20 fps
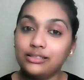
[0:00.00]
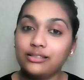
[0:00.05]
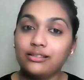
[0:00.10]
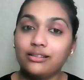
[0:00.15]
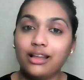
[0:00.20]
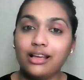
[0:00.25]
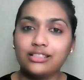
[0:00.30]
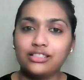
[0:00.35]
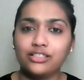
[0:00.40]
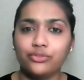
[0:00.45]

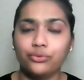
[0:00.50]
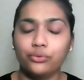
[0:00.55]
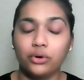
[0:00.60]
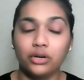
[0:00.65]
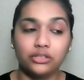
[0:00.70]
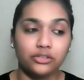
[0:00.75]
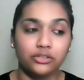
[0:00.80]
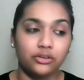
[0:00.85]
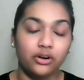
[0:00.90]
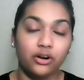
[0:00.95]
glass of
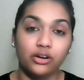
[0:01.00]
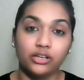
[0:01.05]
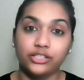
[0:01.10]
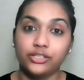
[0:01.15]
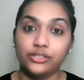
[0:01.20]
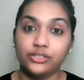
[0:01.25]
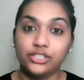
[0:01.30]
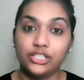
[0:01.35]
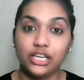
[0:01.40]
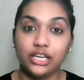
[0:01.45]
water on
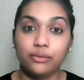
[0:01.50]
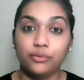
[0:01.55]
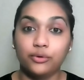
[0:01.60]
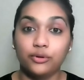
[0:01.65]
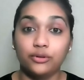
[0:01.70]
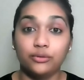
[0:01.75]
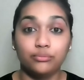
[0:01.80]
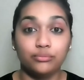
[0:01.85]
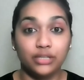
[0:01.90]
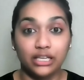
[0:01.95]
your table.